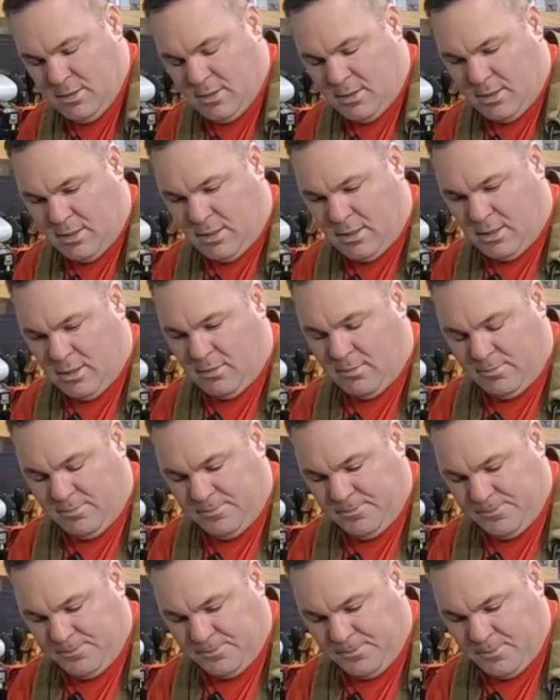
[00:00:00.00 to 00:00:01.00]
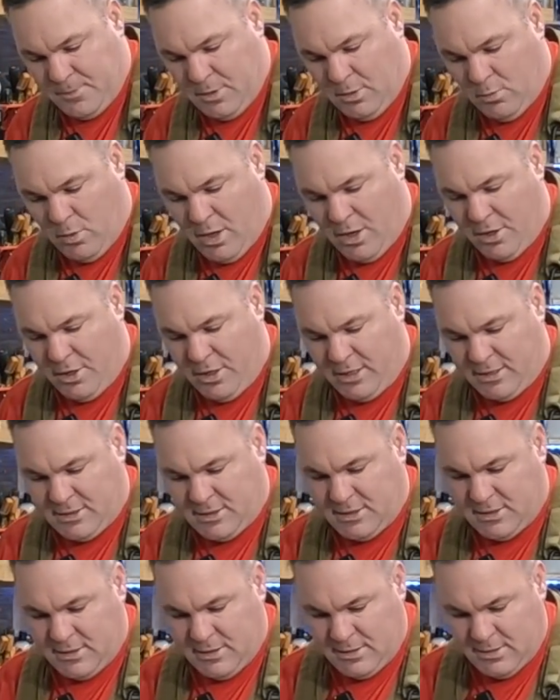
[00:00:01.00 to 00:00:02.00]
wire
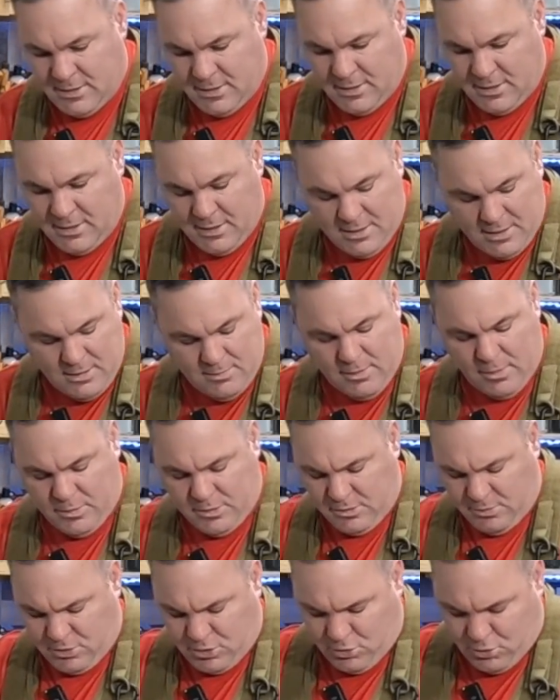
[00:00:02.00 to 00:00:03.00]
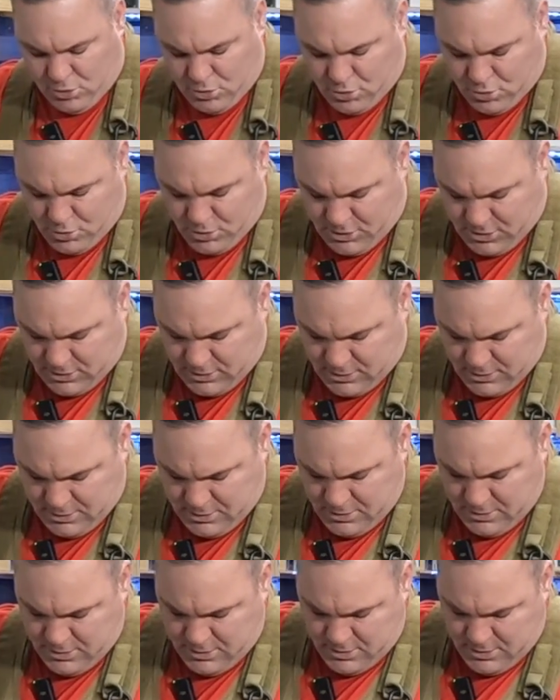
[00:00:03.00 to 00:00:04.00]
nuts, maybe some screws,
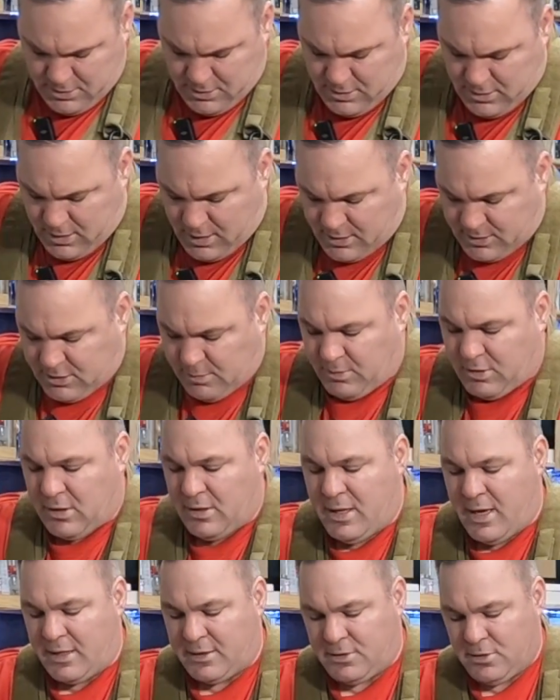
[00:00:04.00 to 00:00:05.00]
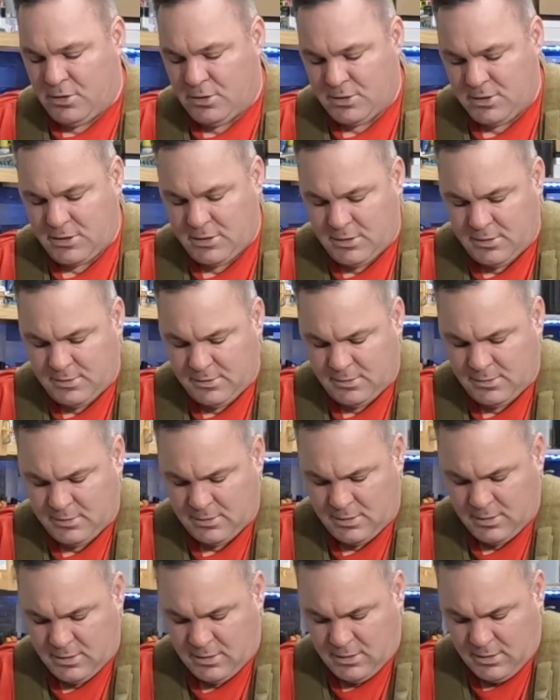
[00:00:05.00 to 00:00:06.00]
and some connectors
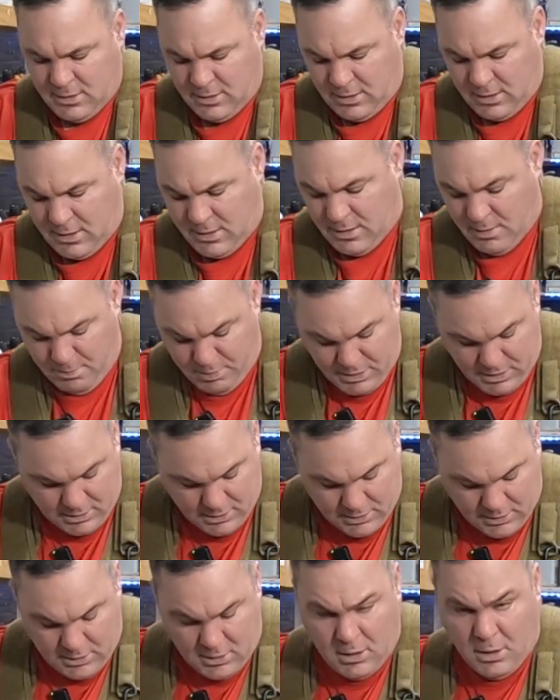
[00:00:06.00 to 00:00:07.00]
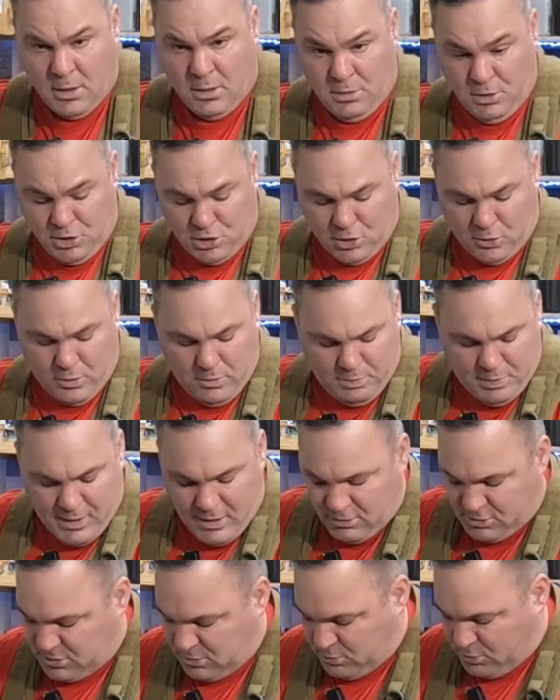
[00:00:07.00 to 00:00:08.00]
in the Big Joey
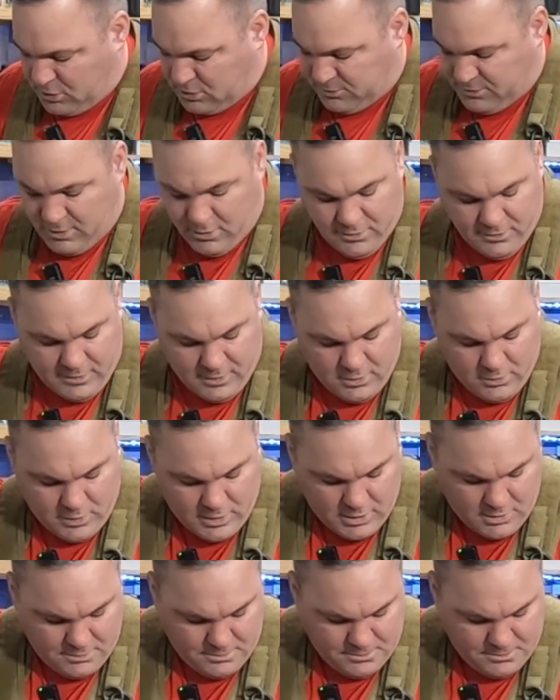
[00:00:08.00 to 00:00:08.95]
pouch. It works very, very well.